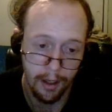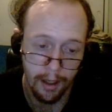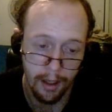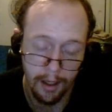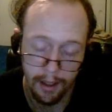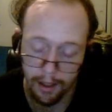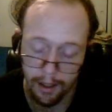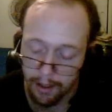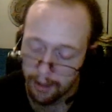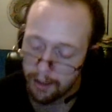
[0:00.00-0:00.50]

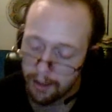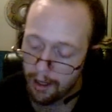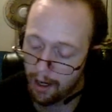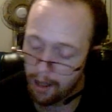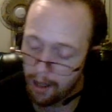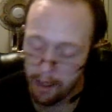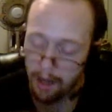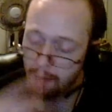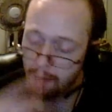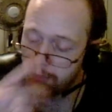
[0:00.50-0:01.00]
And
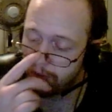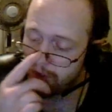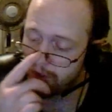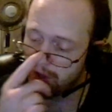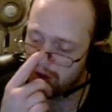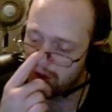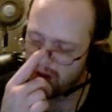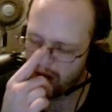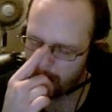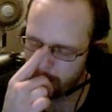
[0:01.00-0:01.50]
I'm
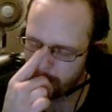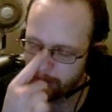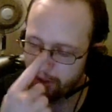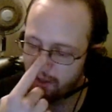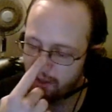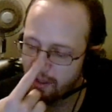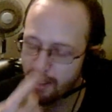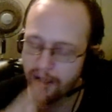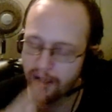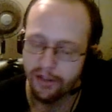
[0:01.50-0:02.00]
sure
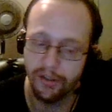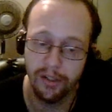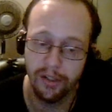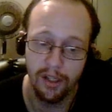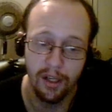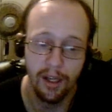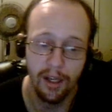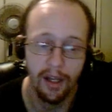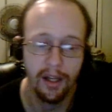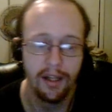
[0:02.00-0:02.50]

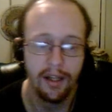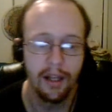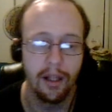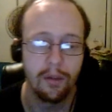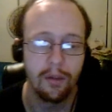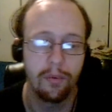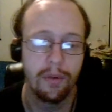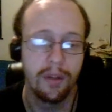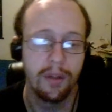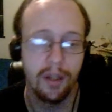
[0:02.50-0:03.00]
that's
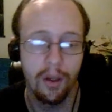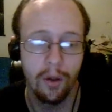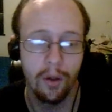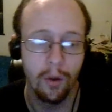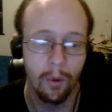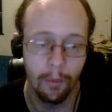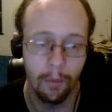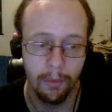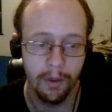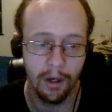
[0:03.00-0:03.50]
what the
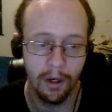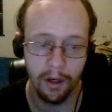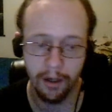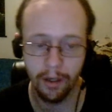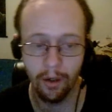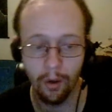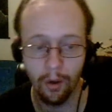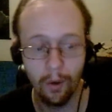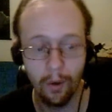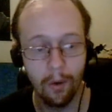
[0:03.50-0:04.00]

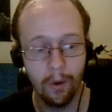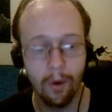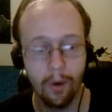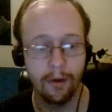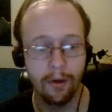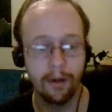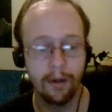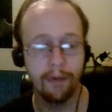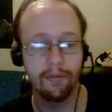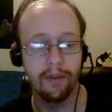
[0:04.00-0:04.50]
Illuminati
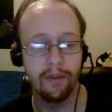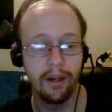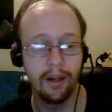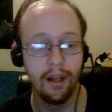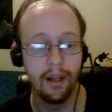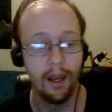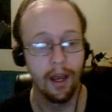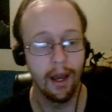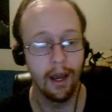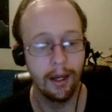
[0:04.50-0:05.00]
are
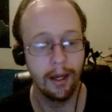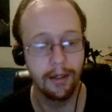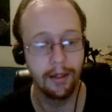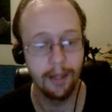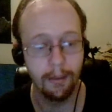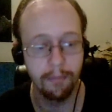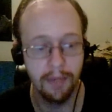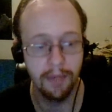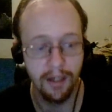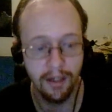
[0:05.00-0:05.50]
definitely
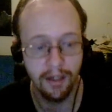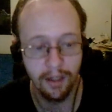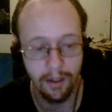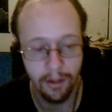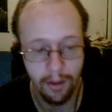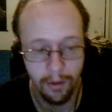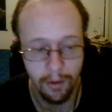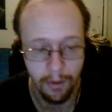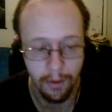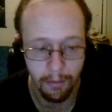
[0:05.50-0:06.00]
attempting
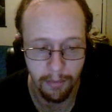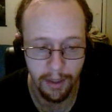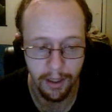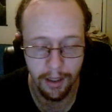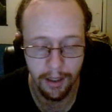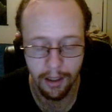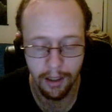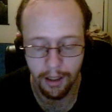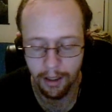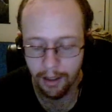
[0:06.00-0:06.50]
to do to
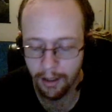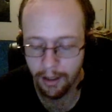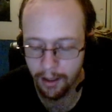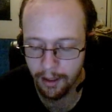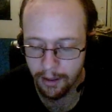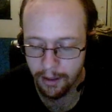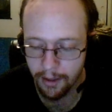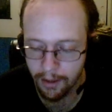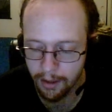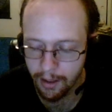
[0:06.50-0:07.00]
me,
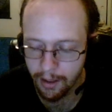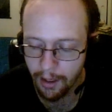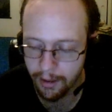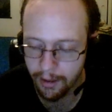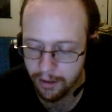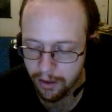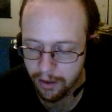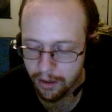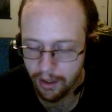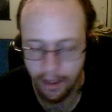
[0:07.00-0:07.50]
and
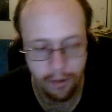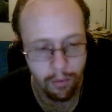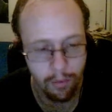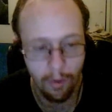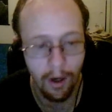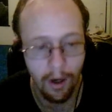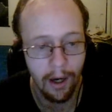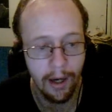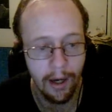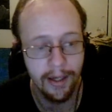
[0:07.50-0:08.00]

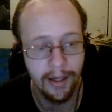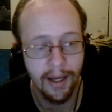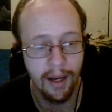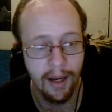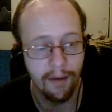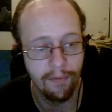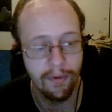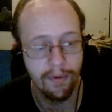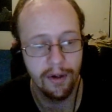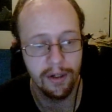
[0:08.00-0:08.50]
that's why I
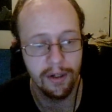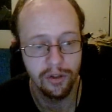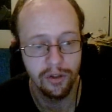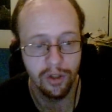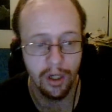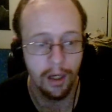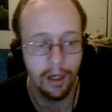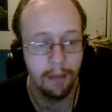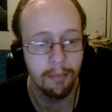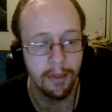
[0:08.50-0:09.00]
can't find
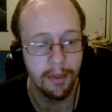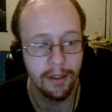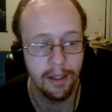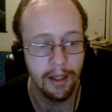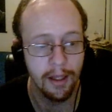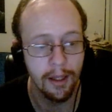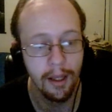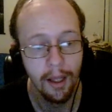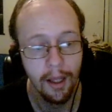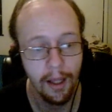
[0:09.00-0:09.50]
a job,
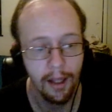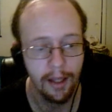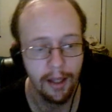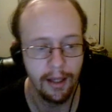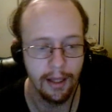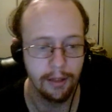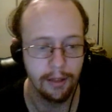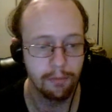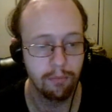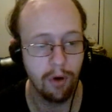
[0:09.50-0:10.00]
and
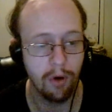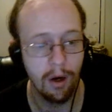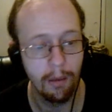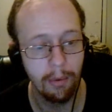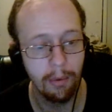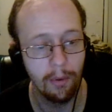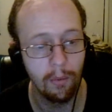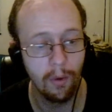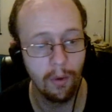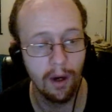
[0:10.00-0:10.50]
that's
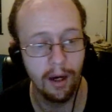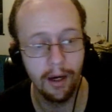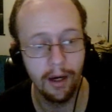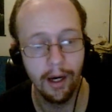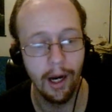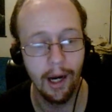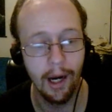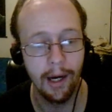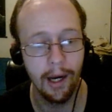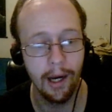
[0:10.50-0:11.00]
probably
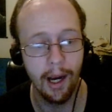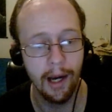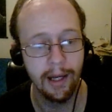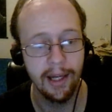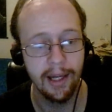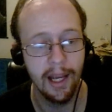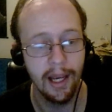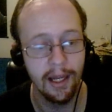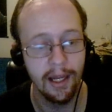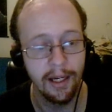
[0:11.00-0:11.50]
why
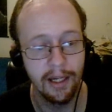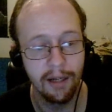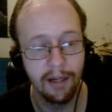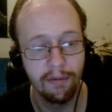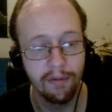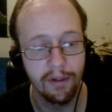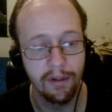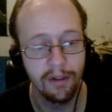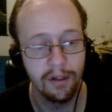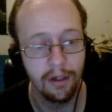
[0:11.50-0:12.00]
I can't
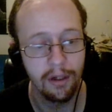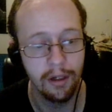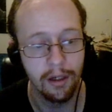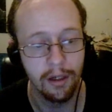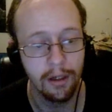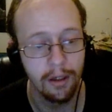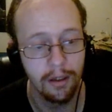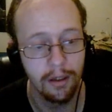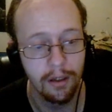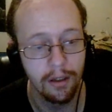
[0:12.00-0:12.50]

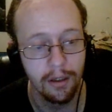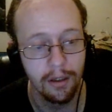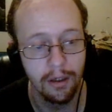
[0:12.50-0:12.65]
even